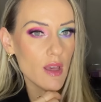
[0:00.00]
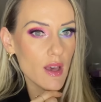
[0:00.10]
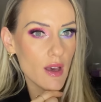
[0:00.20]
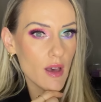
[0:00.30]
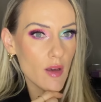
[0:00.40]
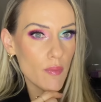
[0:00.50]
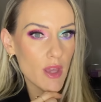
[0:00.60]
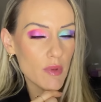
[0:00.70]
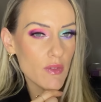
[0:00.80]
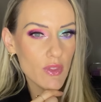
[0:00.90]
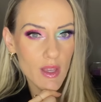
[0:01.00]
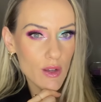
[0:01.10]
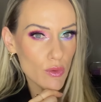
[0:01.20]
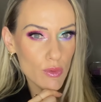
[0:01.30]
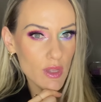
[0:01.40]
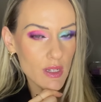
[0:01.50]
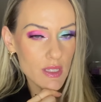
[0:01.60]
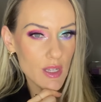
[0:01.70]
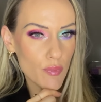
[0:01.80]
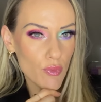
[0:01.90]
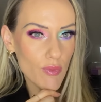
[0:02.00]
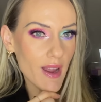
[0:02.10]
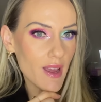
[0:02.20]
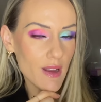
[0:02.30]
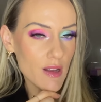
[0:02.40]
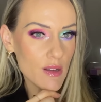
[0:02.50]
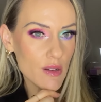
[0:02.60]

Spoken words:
Maybe even like a really deep red